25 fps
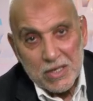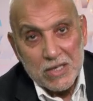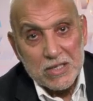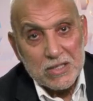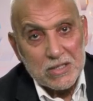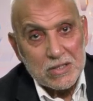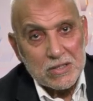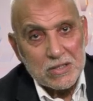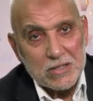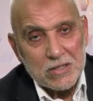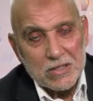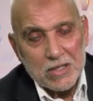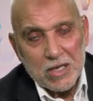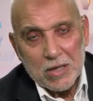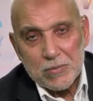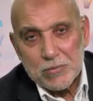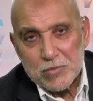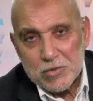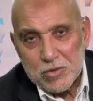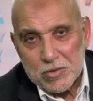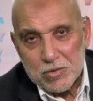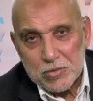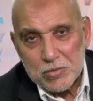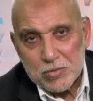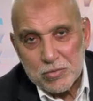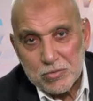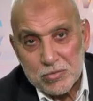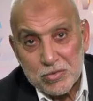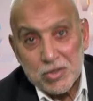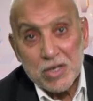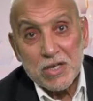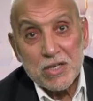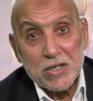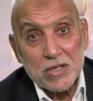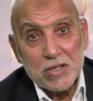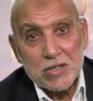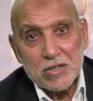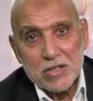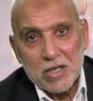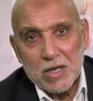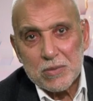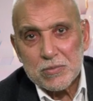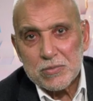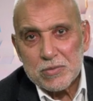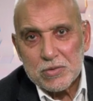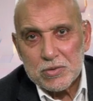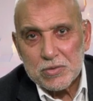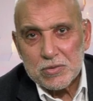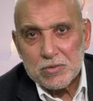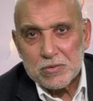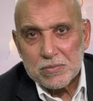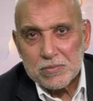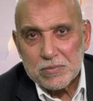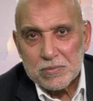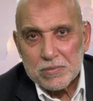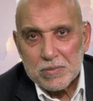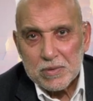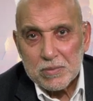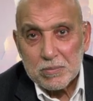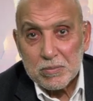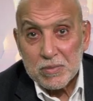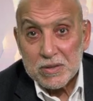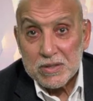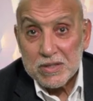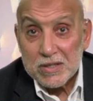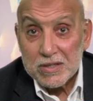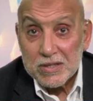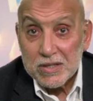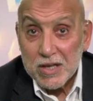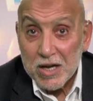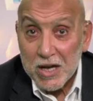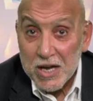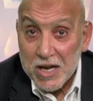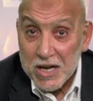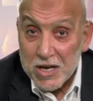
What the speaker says: Dress, it comes to you. Drink, it comes to you. But in